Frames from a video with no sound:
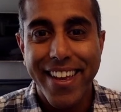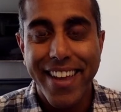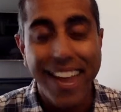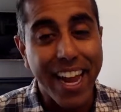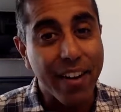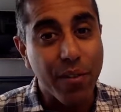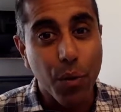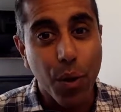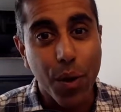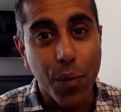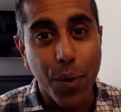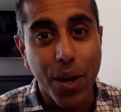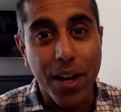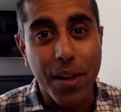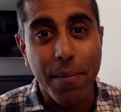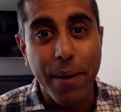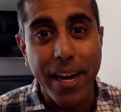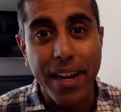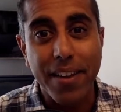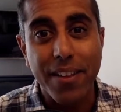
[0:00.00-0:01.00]
Hey everyone,
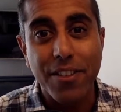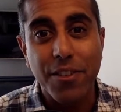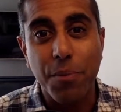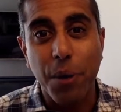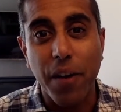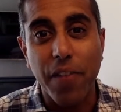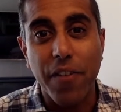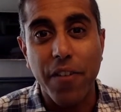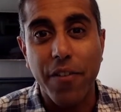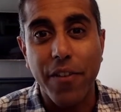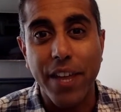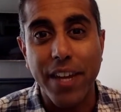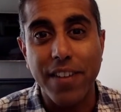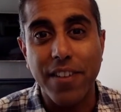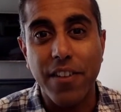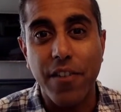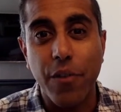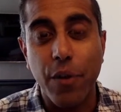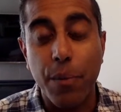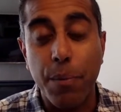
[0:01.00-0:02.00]
welcome back to the Spot for
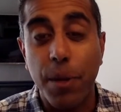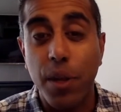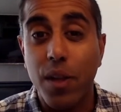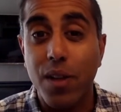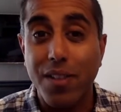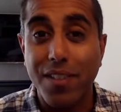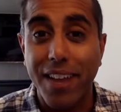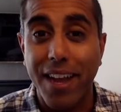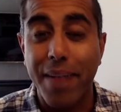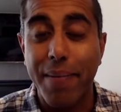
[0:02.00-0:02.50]
Fantasy Footballers.